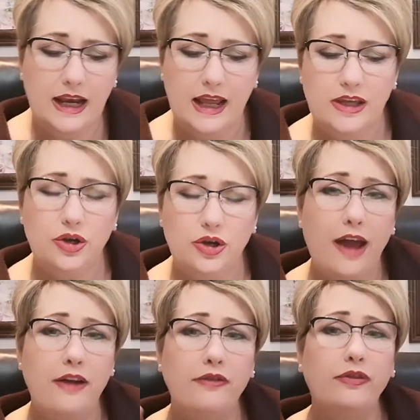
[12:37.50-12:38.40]
you
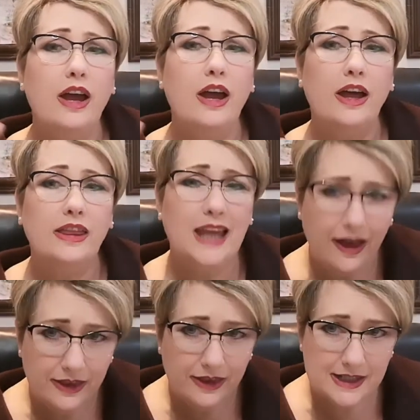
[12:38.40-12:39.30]
have the
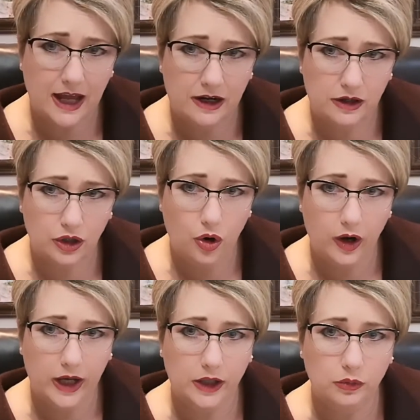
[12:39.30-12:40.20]
other side of the
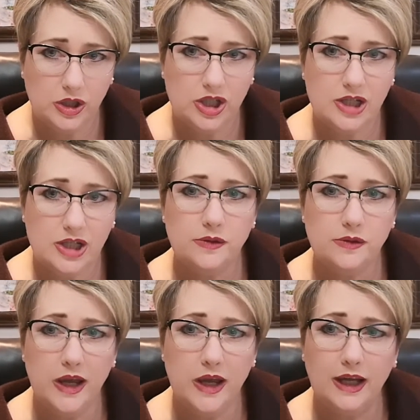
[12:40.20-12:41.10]
coin, which
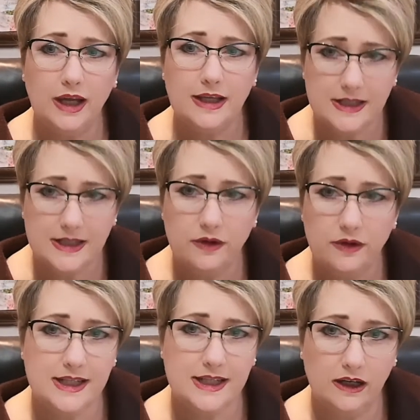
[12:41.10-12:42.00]
is where you get
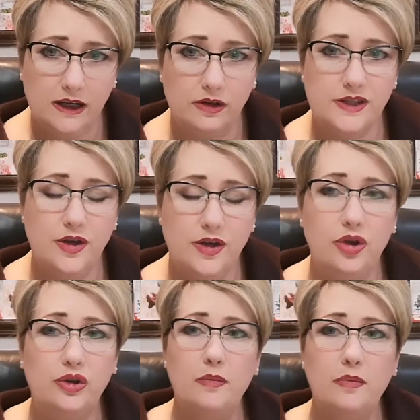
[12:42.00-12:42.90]
seriously ill. So
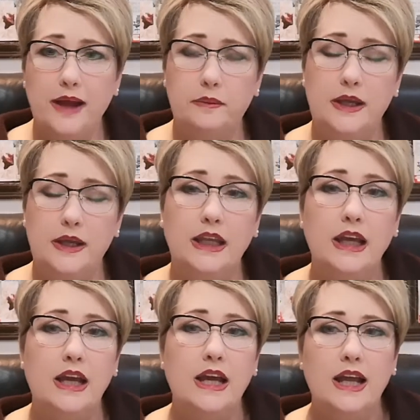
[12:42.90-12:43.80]
you might be
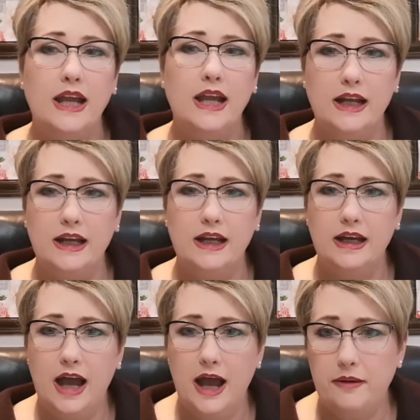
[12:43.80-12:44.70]
in
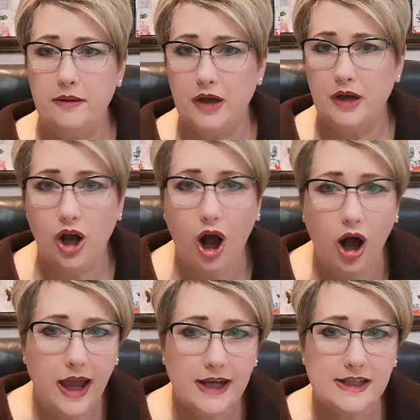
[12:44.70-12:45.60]
a
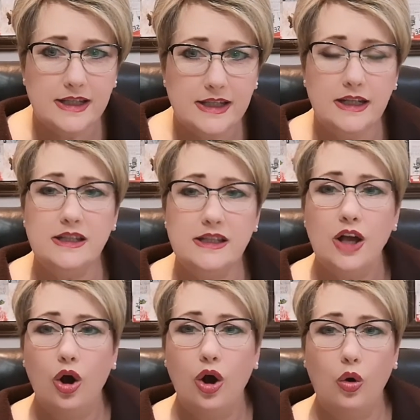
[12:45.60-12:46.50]
car accident,
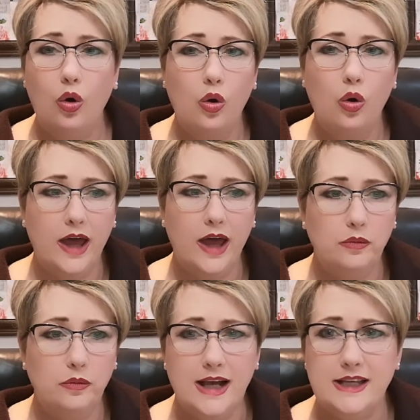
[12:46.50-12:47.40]
or
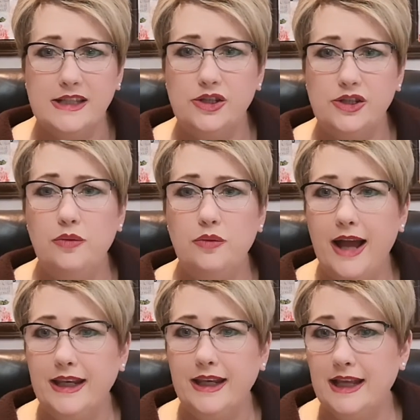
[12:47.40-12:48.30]
otherwise you
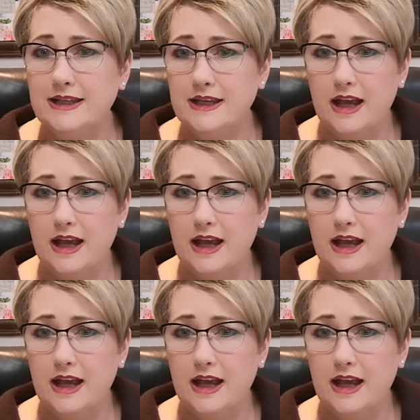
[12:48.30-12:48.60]
might get